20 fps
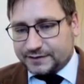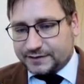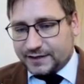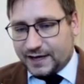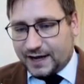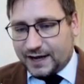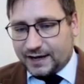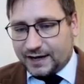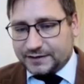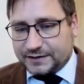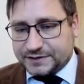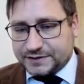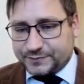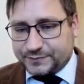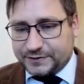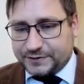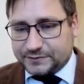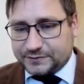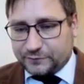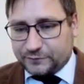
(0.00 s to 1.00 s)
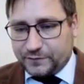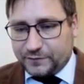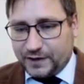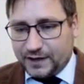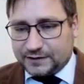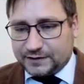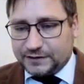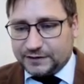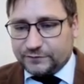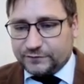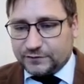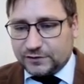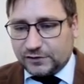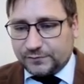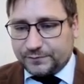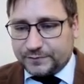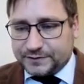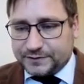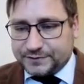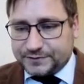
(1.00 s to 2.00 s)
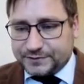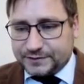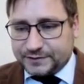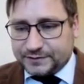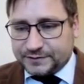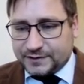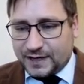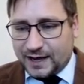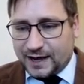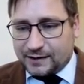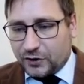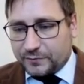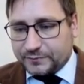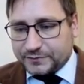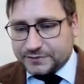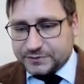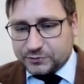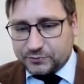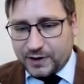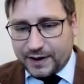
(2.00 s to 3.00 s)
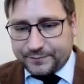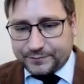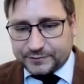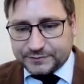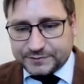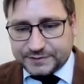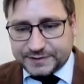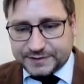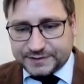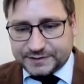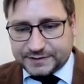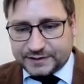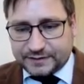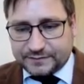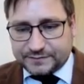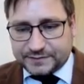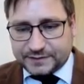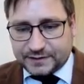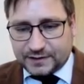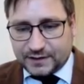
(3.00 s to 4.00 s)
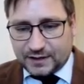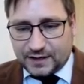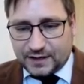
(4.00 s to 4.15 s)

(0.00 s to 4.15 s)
and high speed of development in autonomous weapon systems,